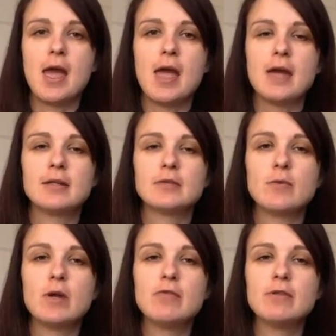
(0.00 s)
And
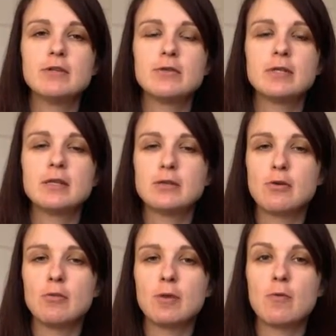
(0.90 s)
one of the stories he
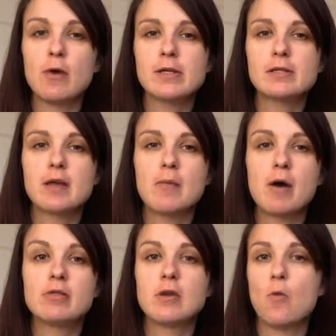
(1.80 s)
told me was
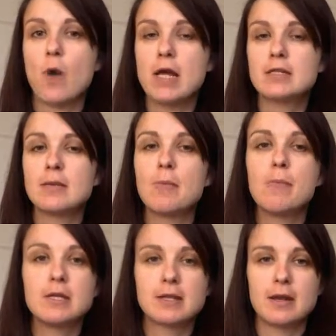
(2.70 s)
about the white
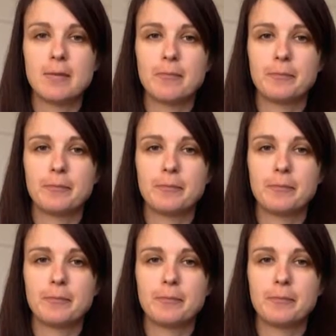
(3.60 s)
mitten.